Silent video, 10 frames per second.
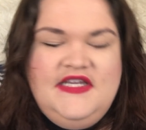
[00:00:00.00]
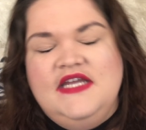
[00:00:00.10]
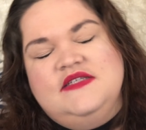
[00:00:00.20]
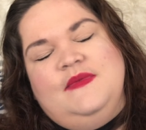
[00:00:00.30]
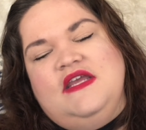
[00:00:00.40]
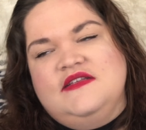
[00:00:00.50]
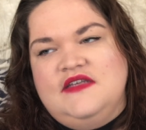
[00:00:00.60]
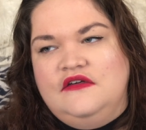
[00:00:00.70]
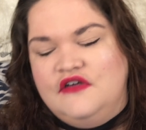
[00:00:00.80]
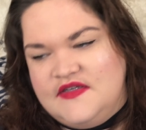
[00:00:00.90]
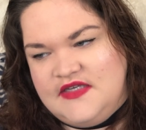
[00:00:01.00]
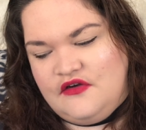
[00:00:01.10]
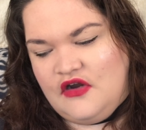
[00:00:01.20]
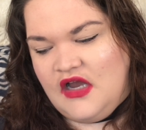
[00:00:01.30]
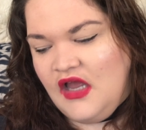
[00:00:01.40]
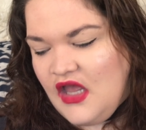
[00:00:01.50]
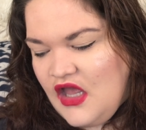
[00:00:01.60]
to get to me, etc, etc.